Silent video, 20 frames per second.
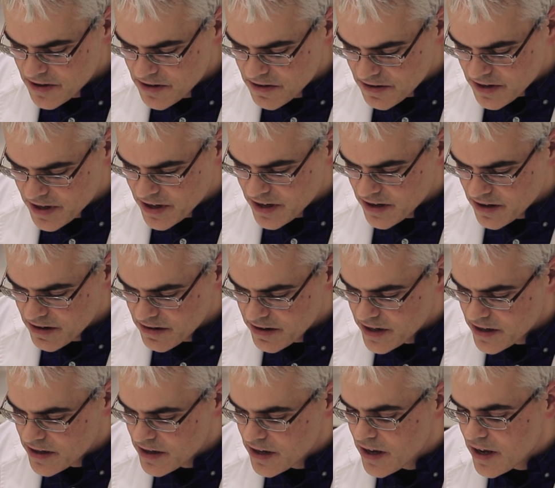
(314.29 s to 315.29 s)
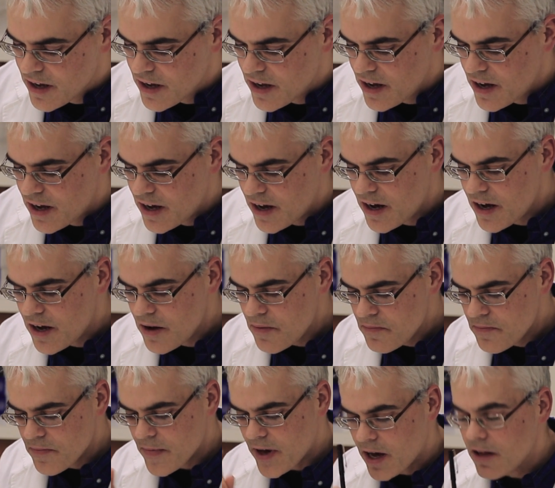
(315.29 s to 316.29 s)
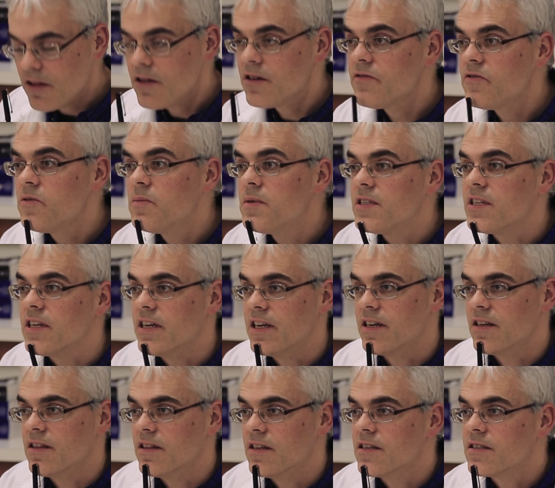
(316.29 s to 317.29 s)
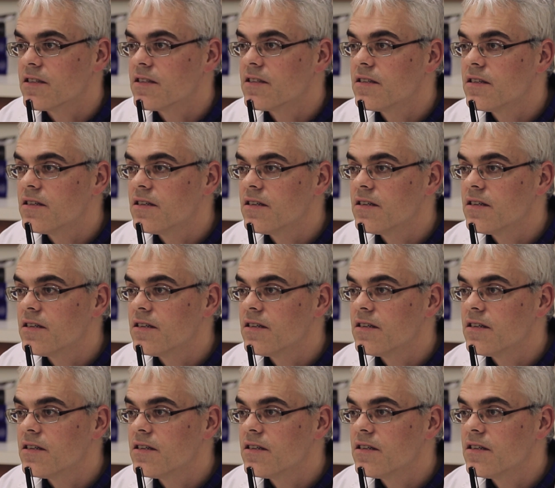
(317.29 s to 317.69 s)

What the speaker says: Okay, great. How long have you been taking this?